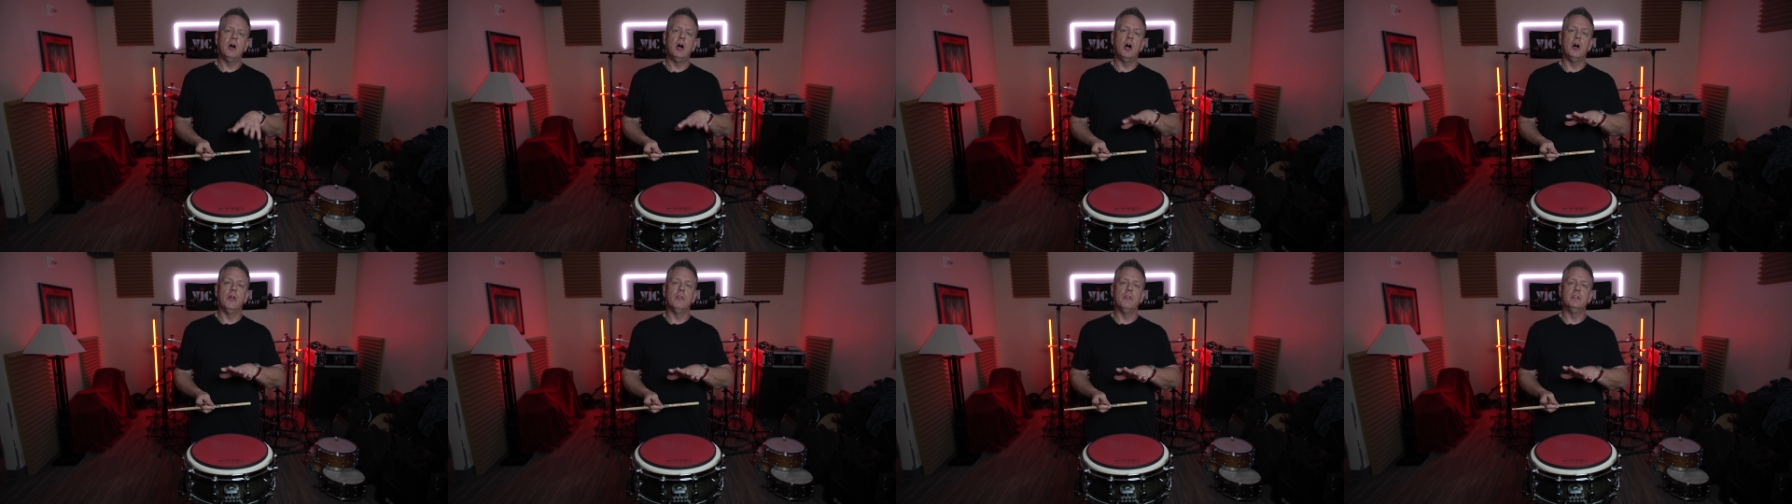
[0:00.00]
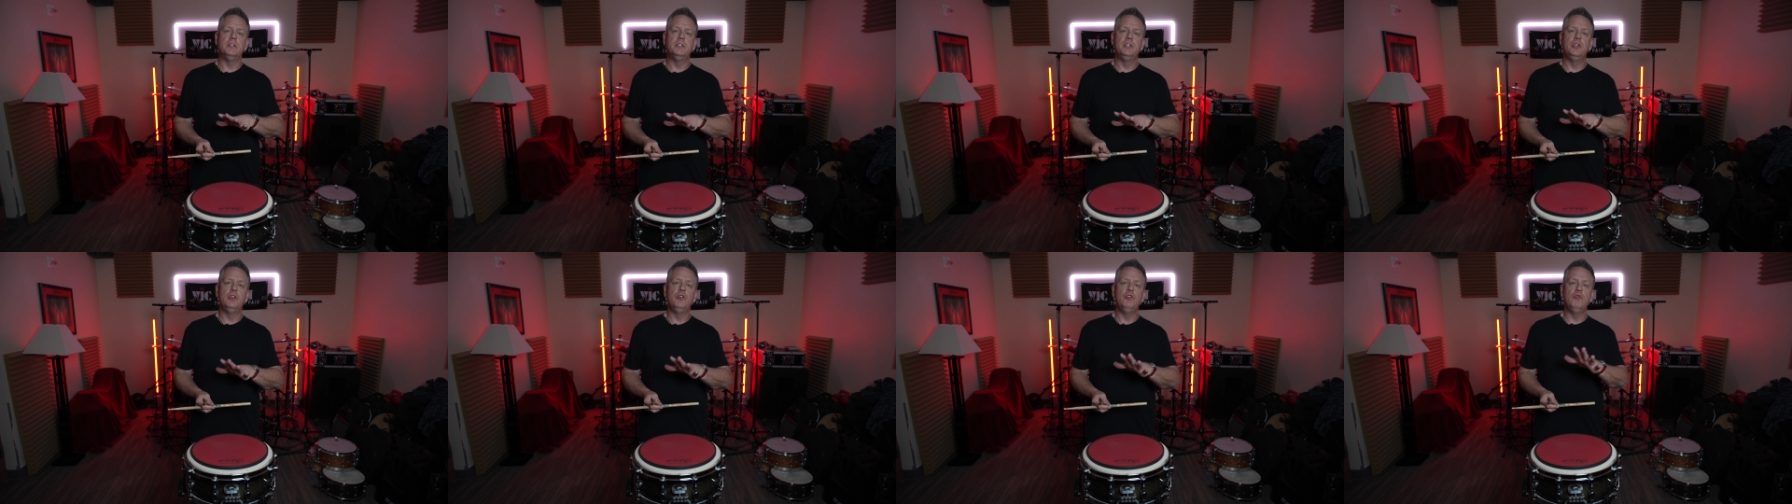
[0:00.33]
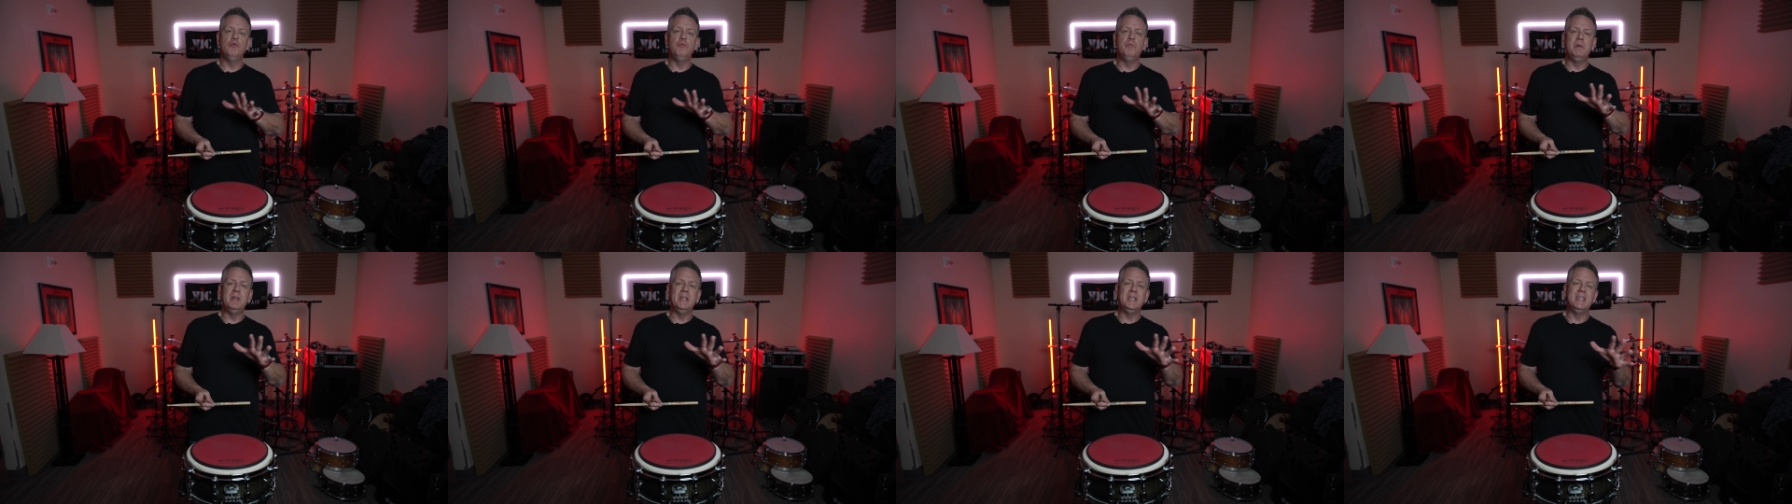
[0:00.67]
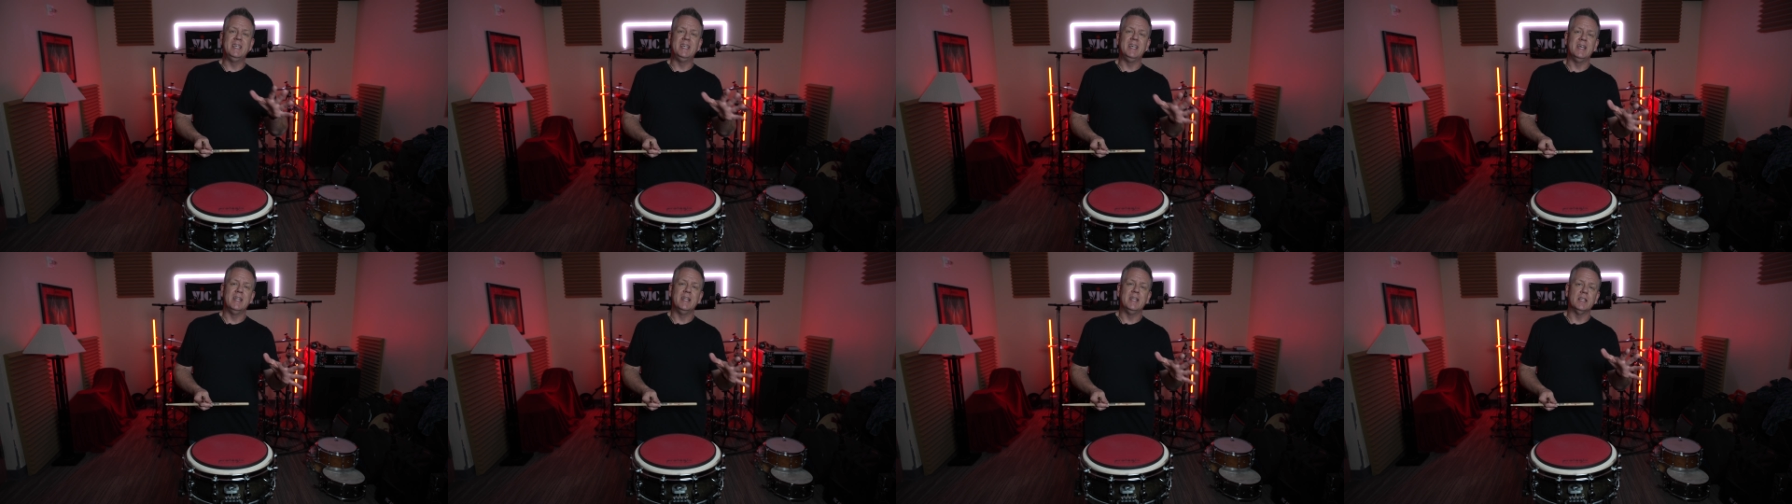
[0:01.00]
on the two
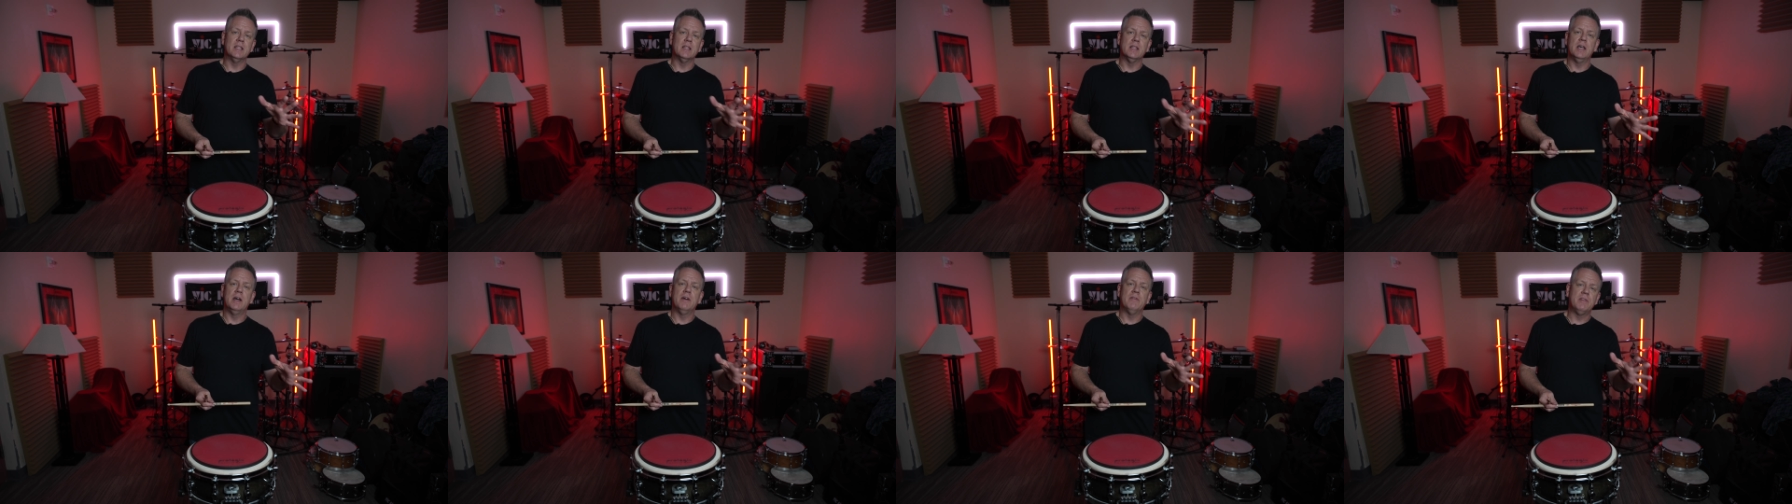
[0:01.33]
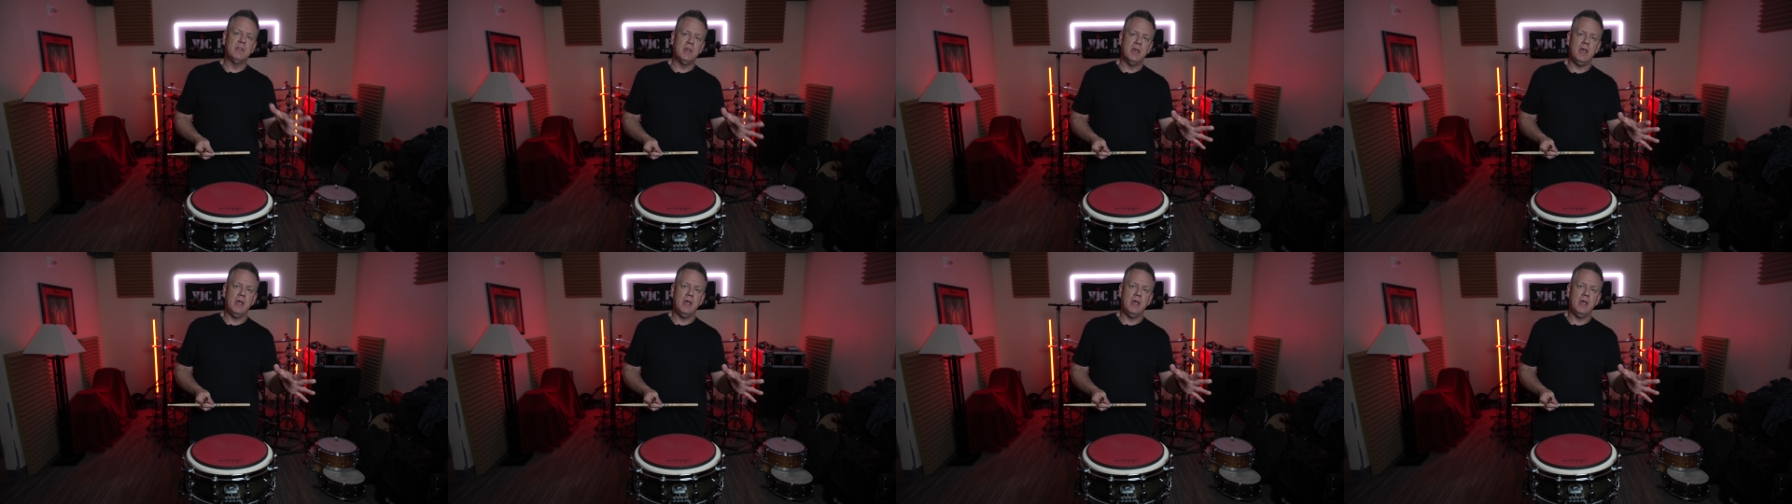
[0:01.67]
beginning left